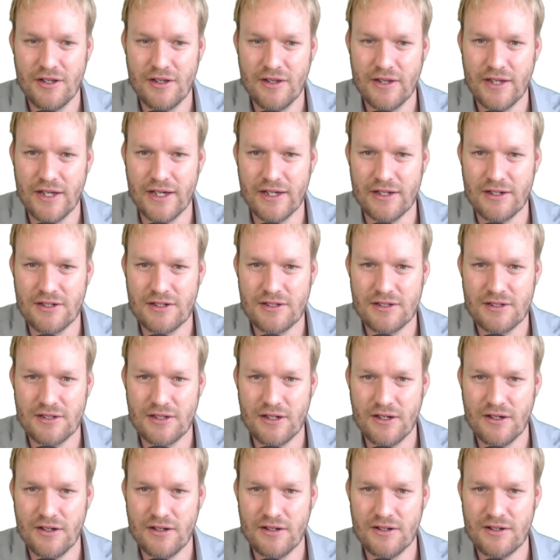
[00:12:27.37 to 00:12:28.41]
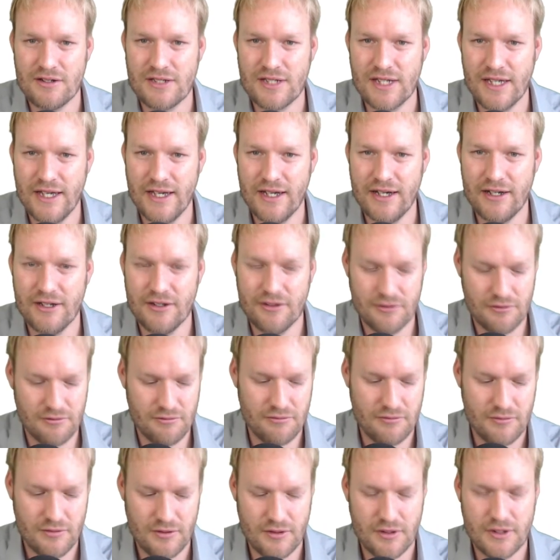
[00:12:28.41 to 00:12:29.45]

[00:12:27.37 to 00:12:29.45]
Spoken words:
that tan,